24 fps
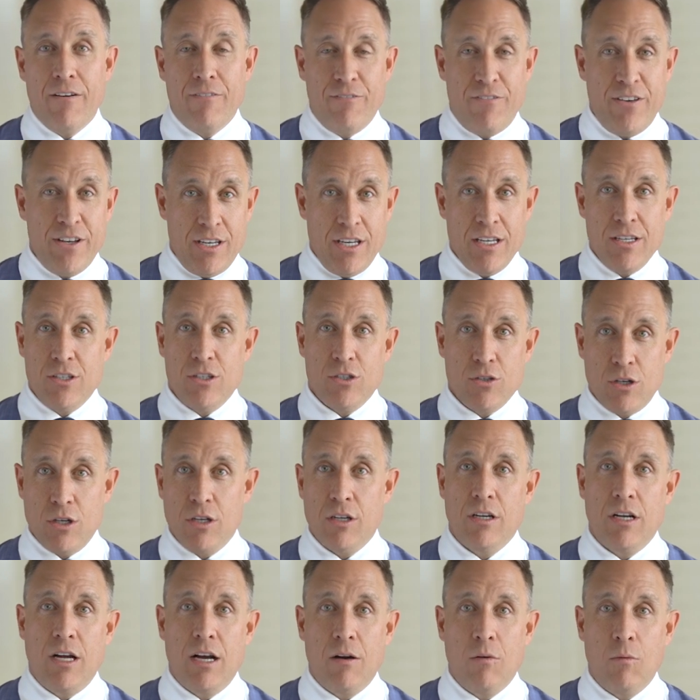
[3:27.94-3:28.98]
fitness
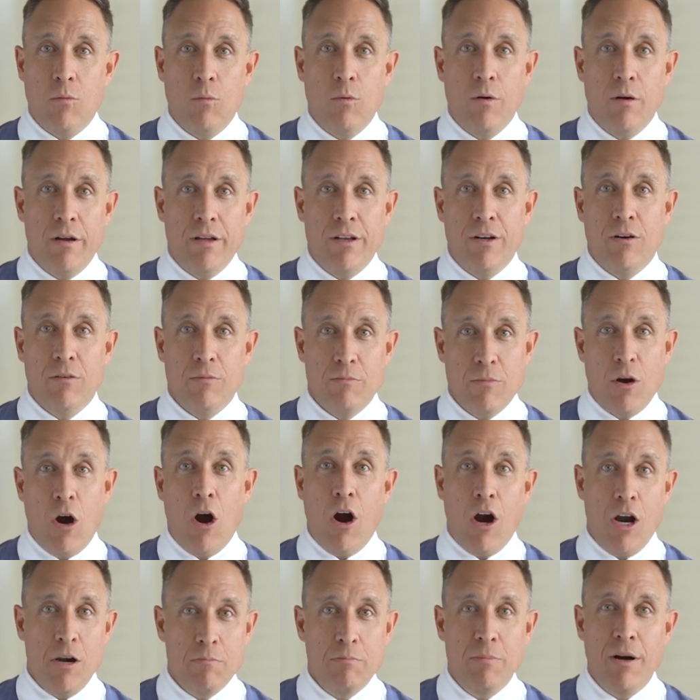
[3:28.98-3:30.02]
or you know,
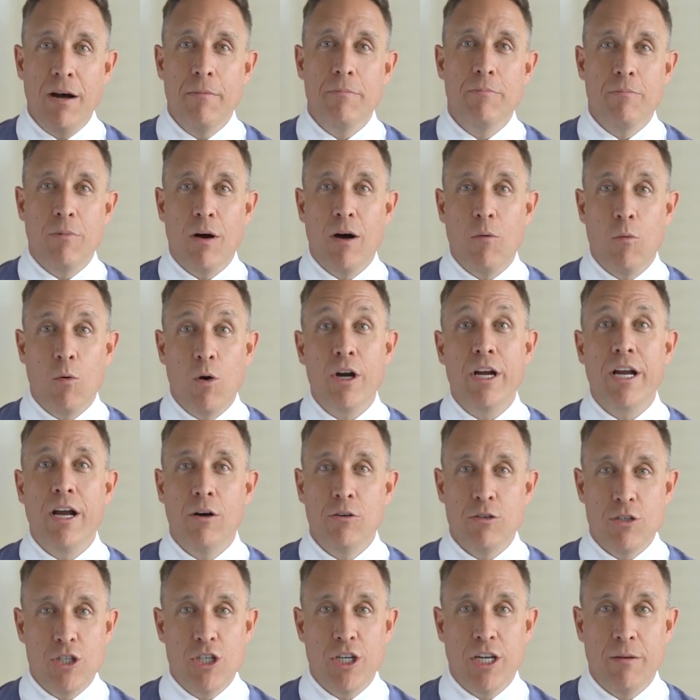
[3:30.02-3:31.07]
hard pump
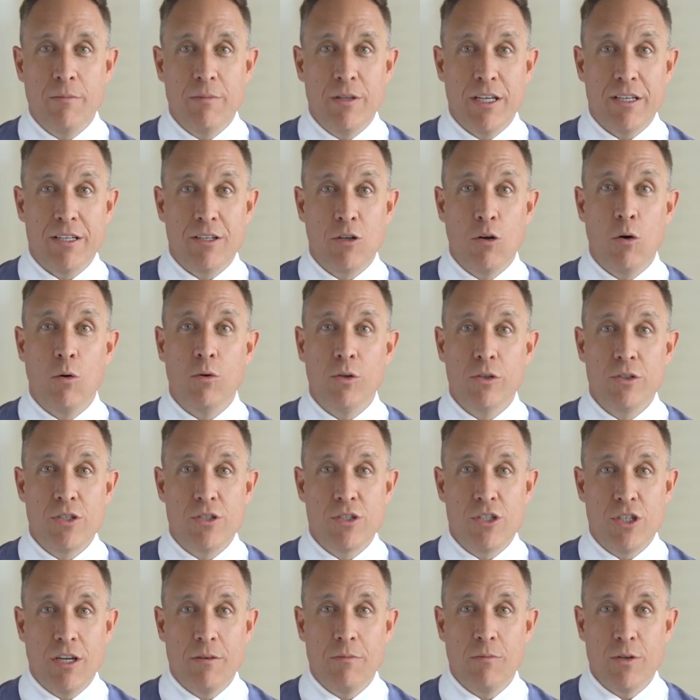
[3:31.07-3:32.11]
workout gym that
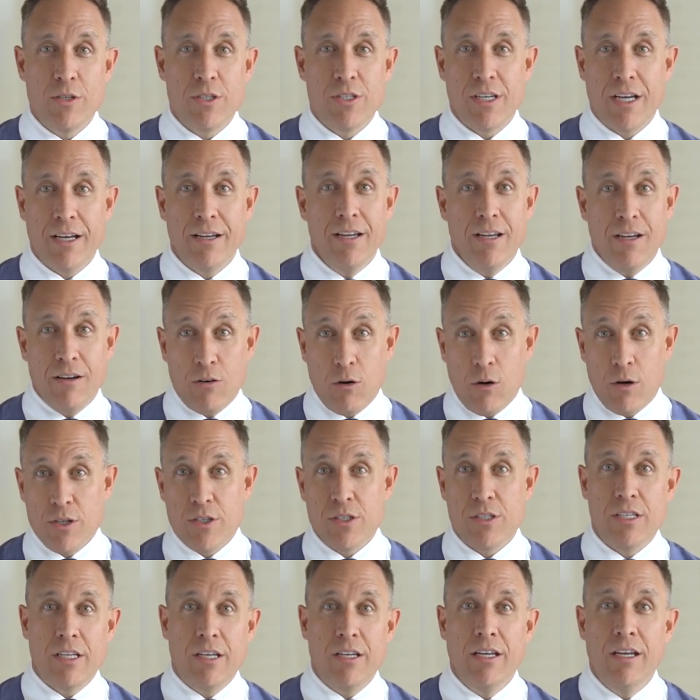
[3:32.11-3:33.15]
Gold's Gym was, of
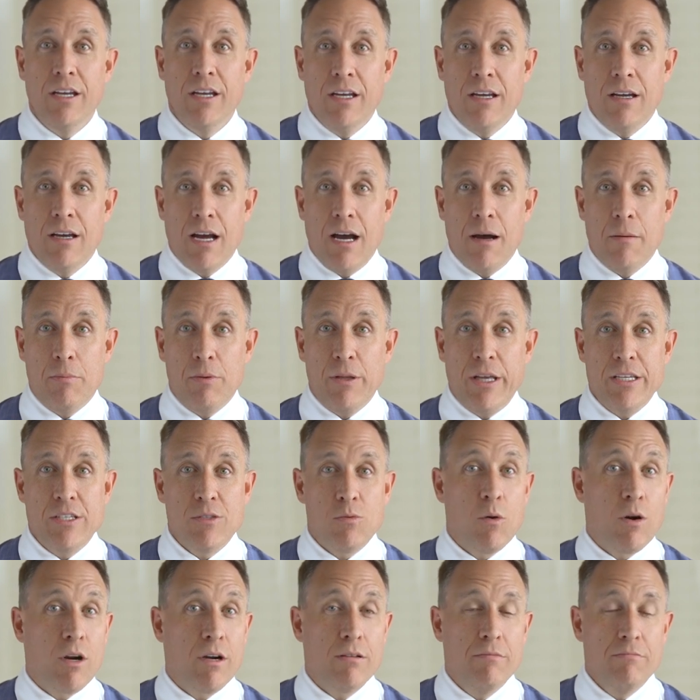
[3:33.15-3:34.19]
course, the
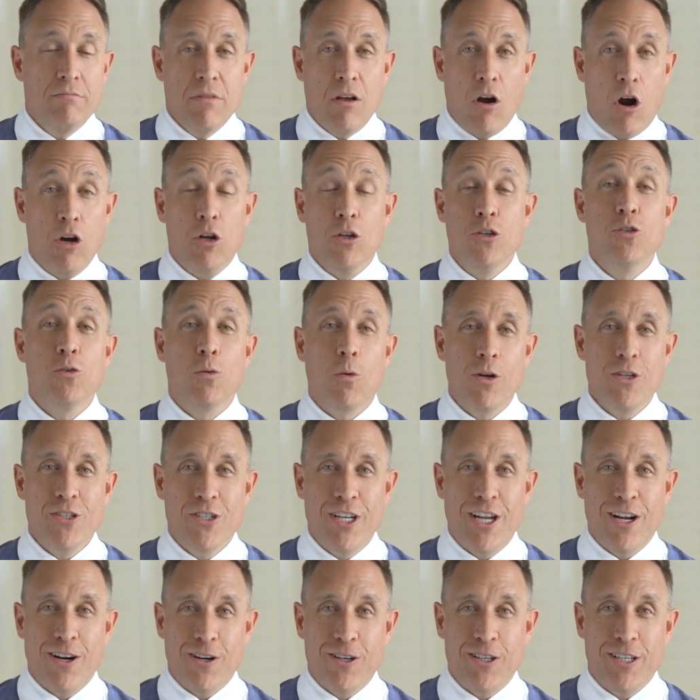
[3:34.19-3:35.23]
place where Arnold
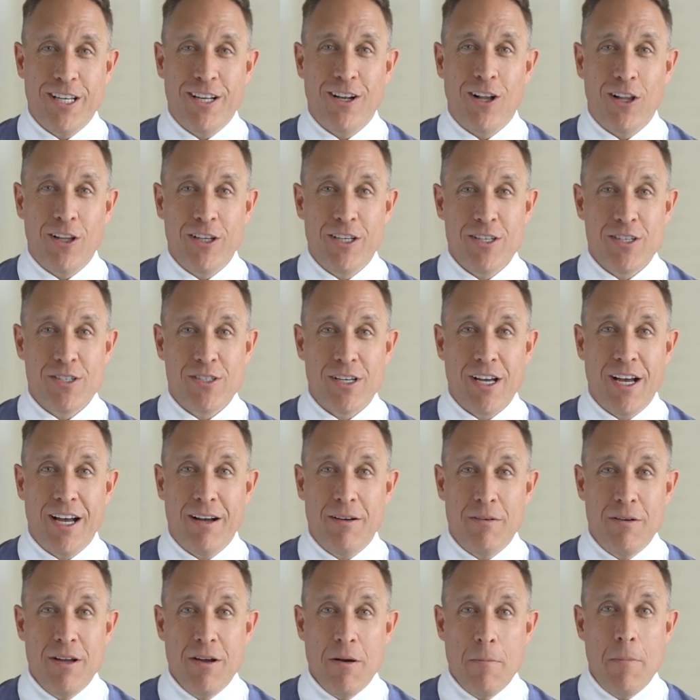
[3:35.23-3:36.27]
Schwarzenegger did all his
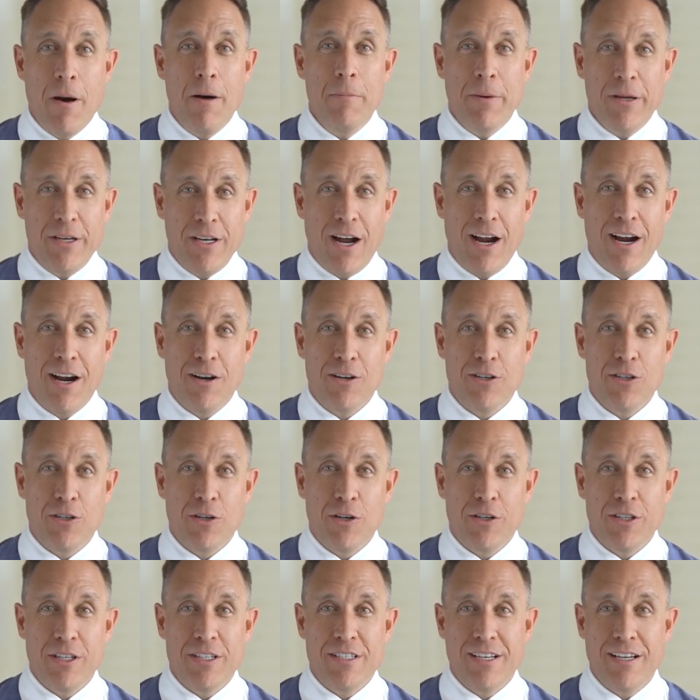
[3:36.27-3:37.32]
pumping iron
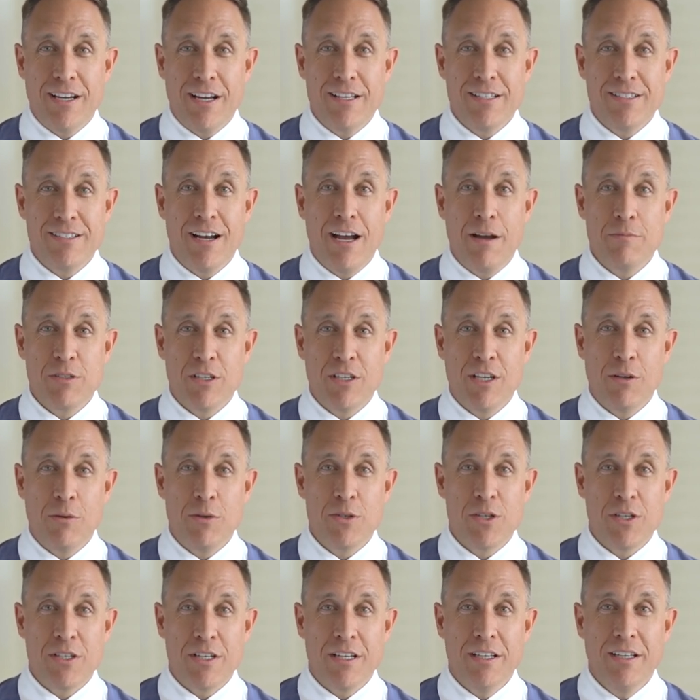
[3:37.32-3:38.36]
during the times that he
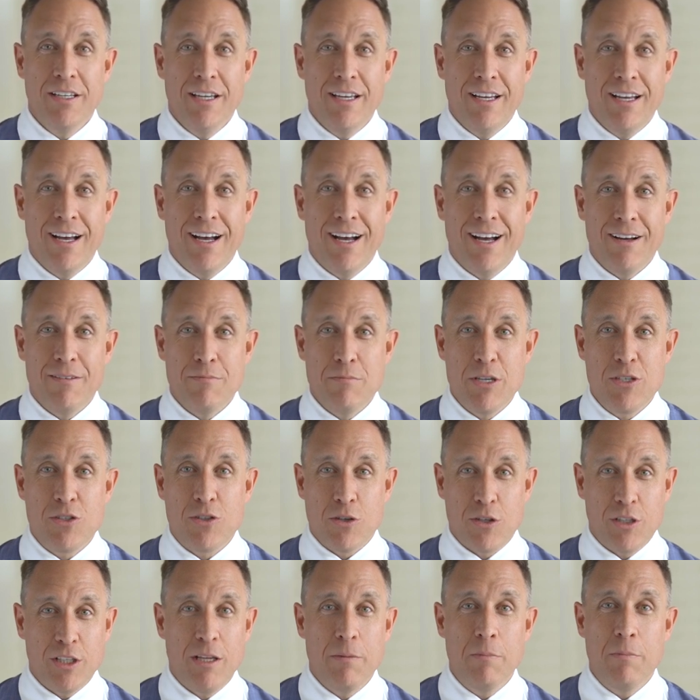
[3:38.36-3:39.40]
was in
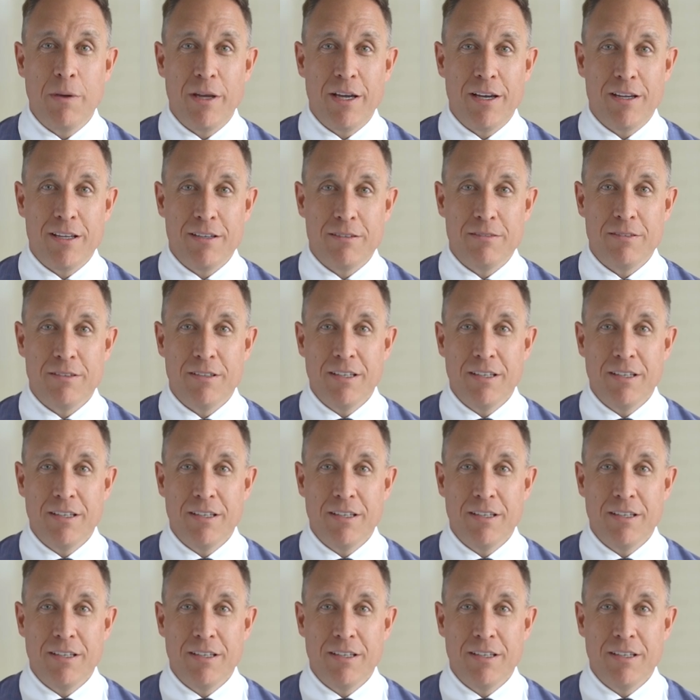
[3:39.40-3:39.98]
Mr. Olympia.